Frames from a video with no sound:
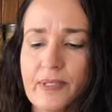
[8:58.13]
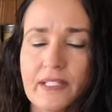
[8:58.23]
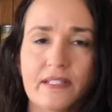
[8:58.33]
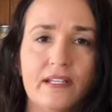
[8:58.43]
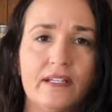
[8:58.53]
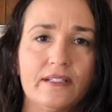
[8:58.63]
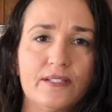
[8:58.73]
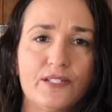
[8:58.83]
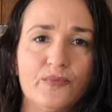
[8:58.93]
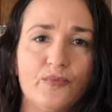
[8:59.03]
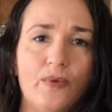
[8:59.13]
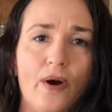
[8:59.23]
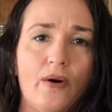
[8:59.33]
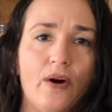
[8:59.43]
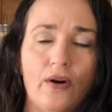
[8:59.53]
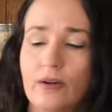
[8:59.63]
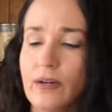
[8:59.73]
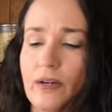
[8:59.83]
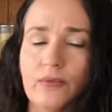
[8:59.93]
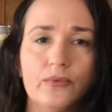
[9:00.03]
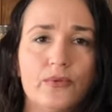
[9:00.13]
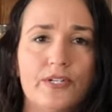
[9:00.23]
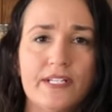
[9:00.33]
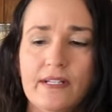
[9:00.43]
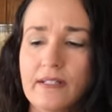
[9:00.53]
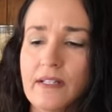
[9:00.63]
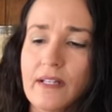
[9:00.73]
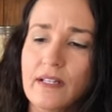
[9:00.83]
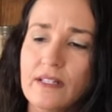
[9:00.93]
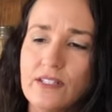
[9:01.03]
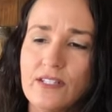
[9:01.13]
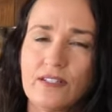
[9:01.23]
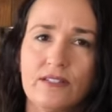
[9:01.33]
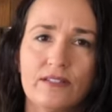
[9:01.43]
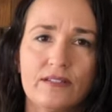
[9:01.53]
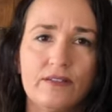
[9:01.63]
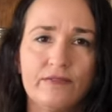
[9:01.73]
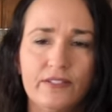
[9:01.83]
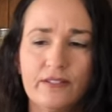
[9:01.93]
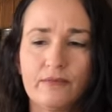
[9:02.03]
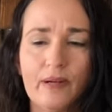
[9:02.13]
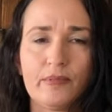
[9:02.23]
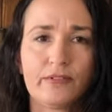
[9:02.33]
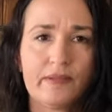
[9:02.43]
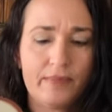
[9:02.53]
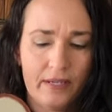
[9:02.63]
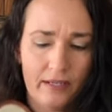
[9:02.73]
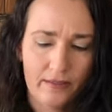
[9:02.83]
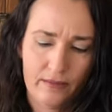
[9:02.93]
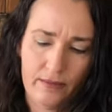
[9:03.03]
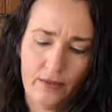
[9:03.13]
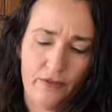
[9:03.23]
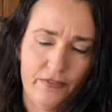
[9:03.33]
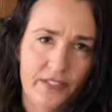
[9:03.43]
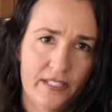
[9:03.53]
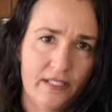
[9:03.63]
have been sitting in some hot water just to soften the rubbery part of the